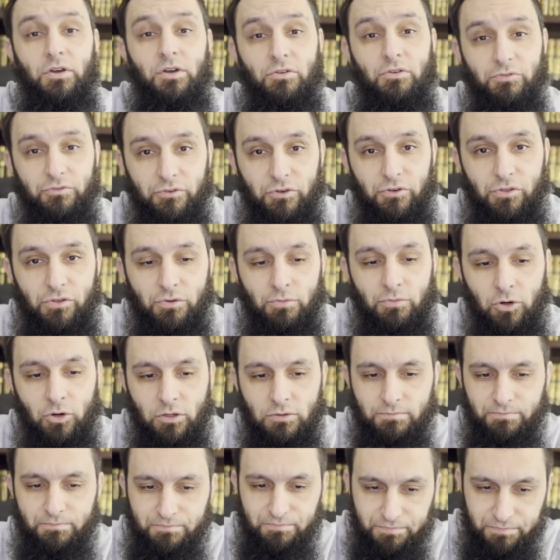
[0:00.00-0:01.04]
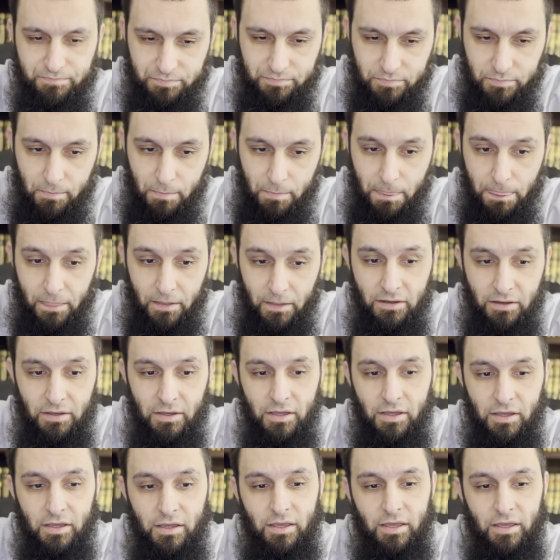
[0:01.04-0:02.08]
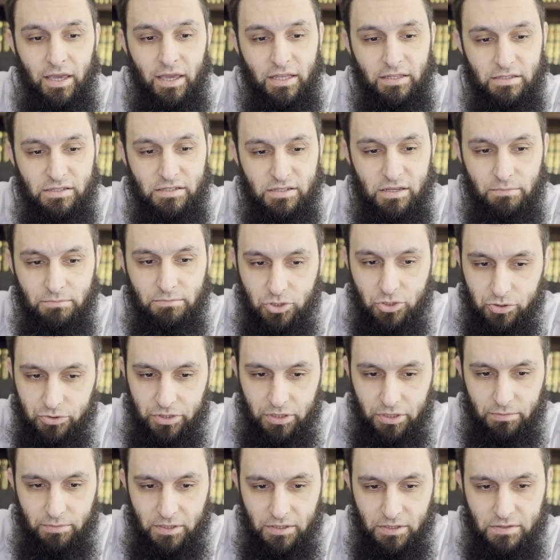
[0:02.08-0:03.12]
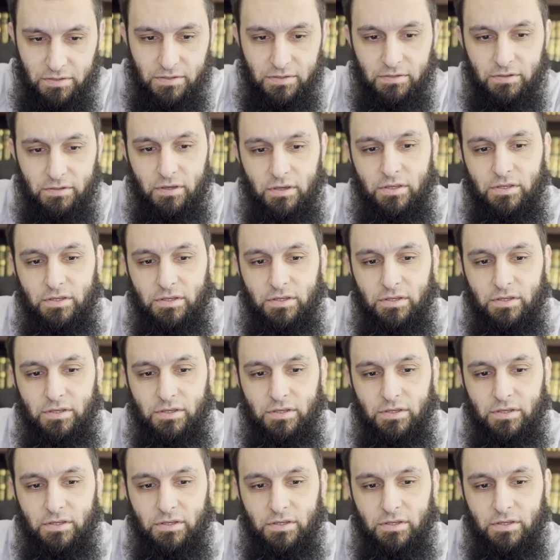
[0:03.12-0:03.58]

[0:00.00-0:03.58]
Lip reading: Furthermore, in some treatments,